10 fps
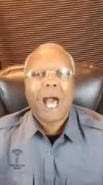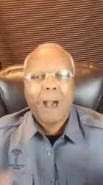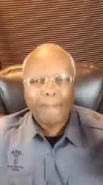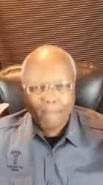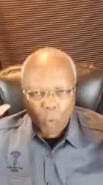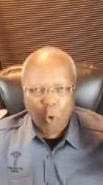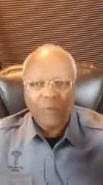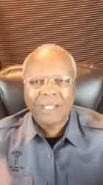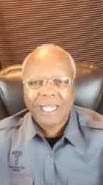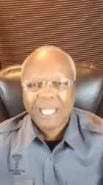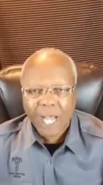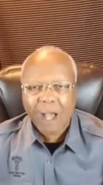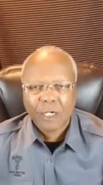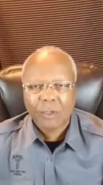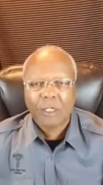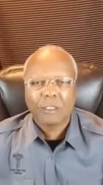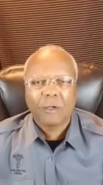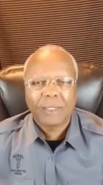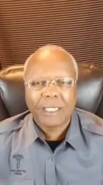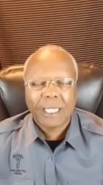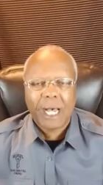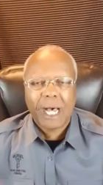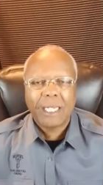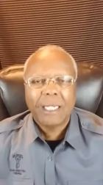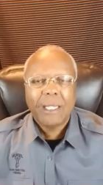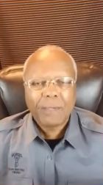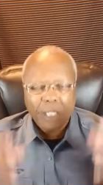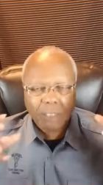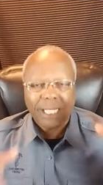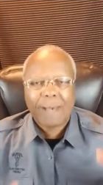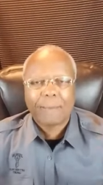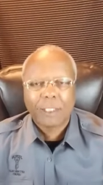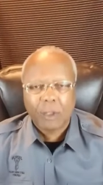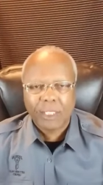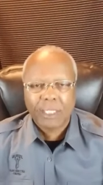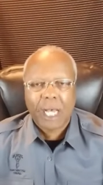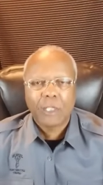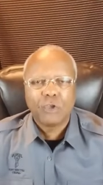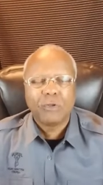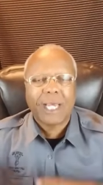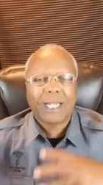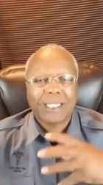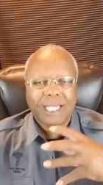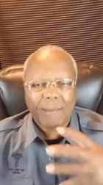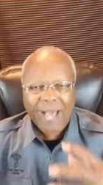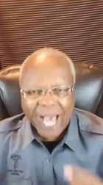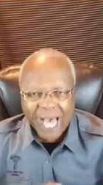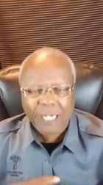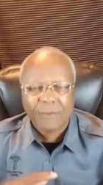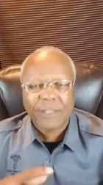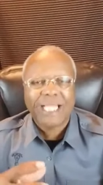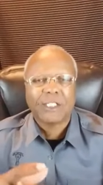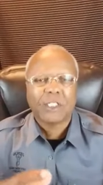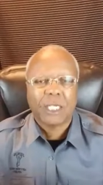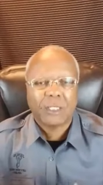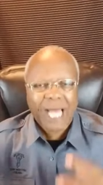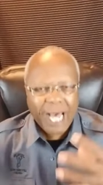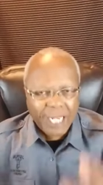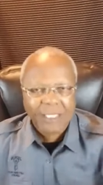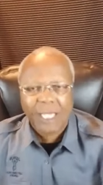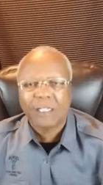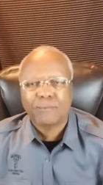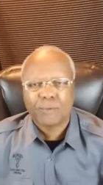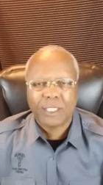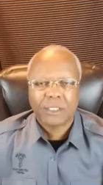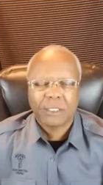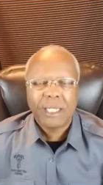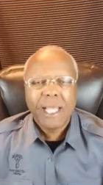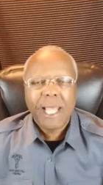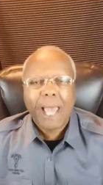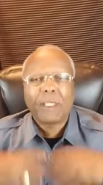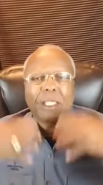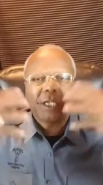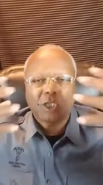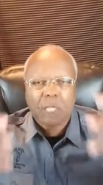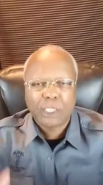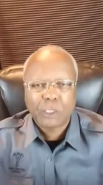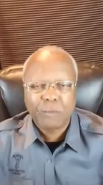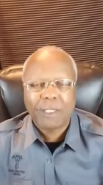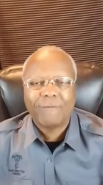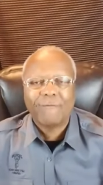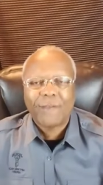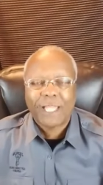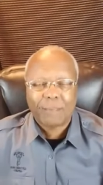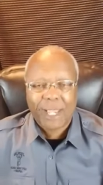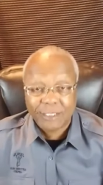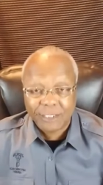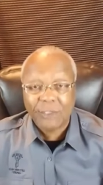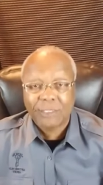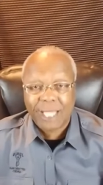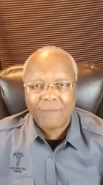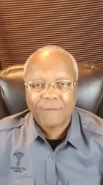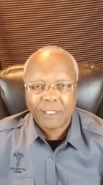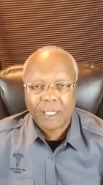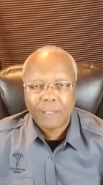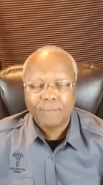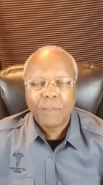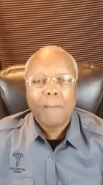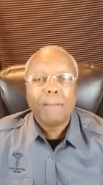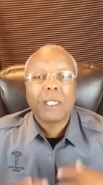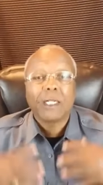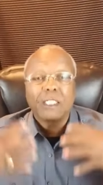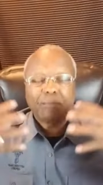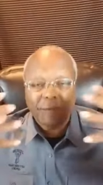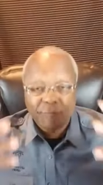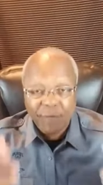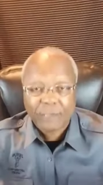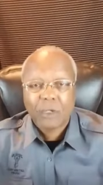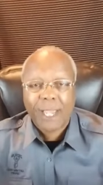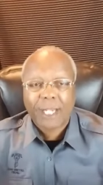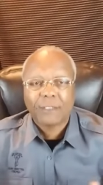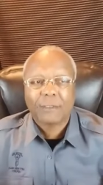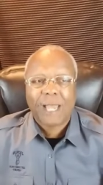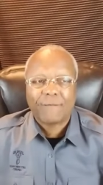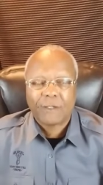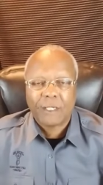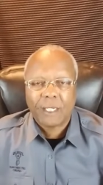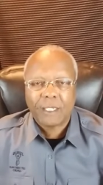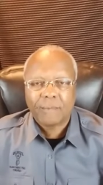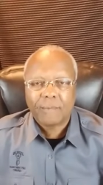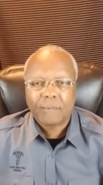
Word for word: I'm more than a conqueror. Glory to God because I belong to God. You got to come out of that shell, out of that depression, and begin to start speaking faith back into your life again. Begin to speak victory back in your life again.